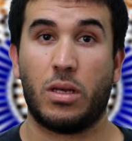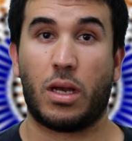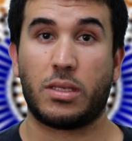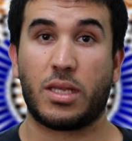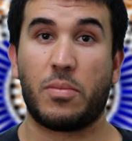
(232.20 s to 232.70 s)

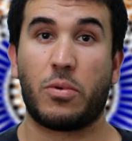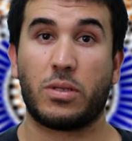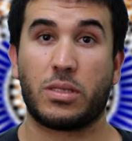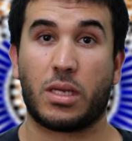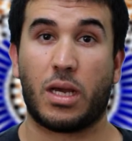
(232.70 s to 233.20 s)
A separate
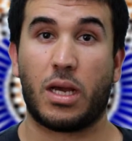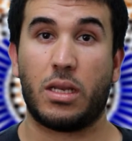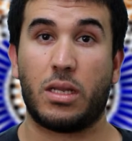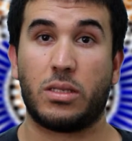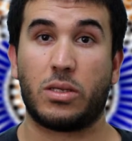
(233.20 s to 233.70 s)

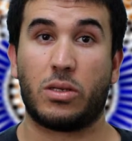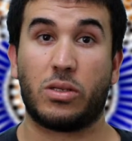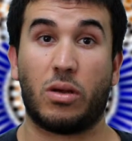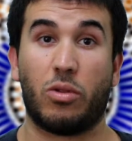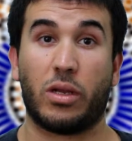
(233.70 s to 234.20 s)
zakat is
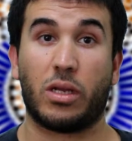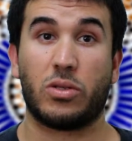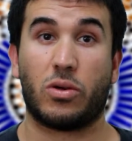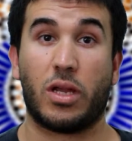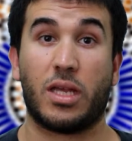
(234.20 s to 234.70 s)
also
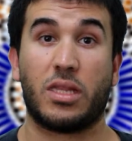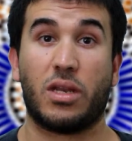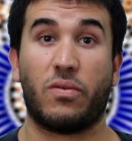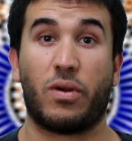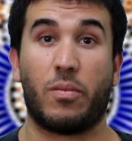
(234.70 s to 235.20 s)
obligatory at the
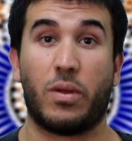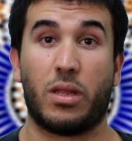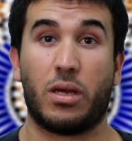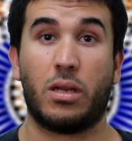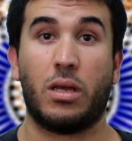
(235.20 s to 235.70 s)
end of
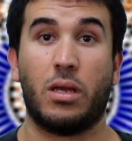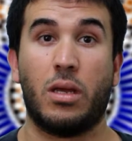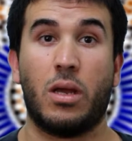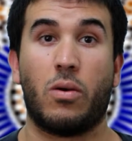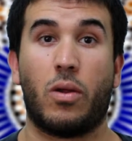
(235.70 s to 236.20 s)
Ramadan,
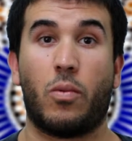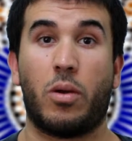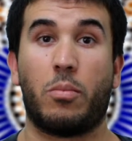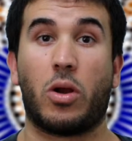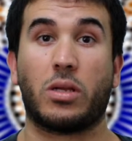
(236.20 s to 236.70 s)
when
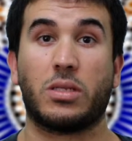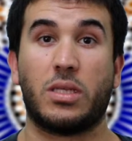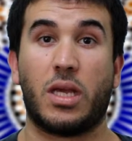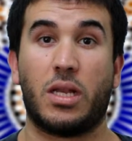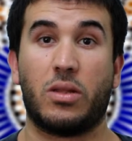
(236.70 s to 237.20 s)
one marks
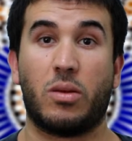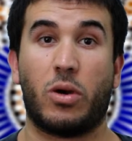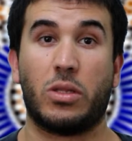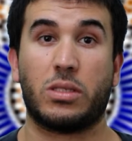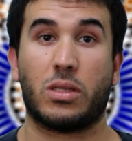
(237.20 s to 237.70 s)
the end of the
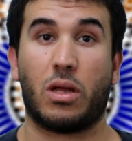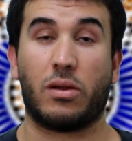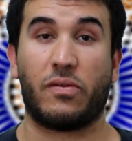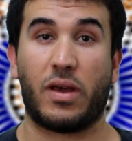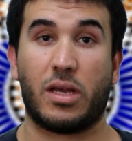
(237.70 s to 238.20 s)
month's
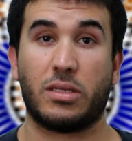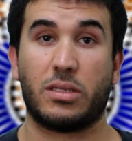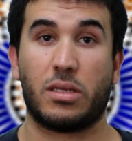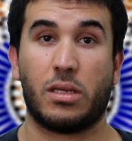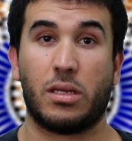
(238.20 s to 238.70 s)
long fast.